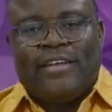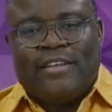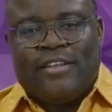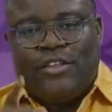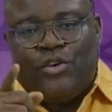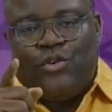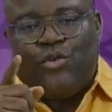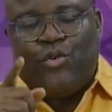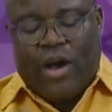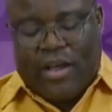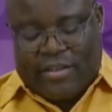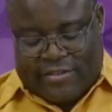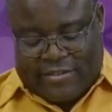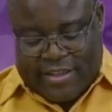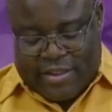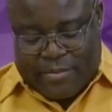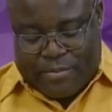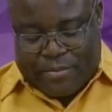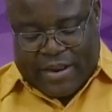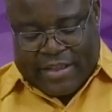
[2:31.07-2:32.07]
You are
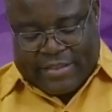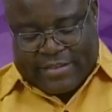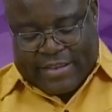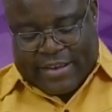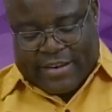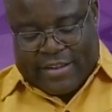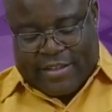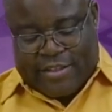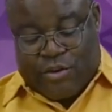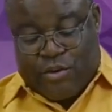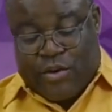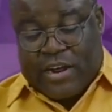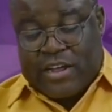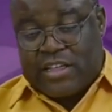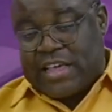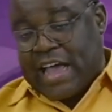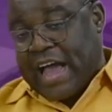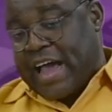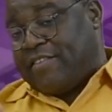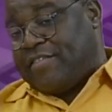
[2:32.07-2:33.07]
celebrated. You are a
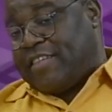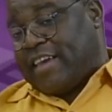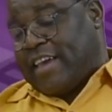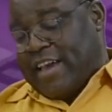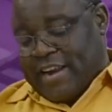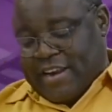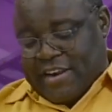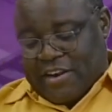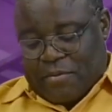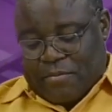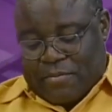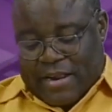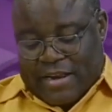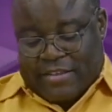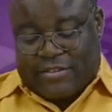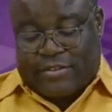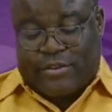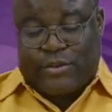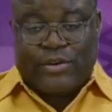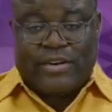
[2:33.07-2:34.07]
child of the kingdom and
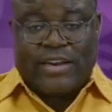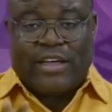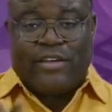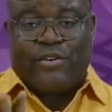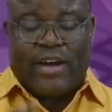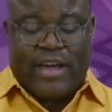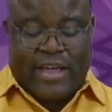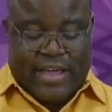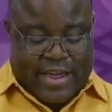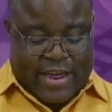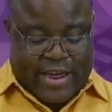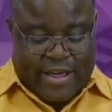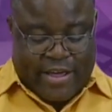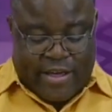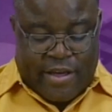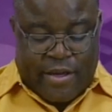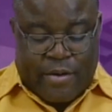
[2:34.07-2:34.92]
it's good that you are here.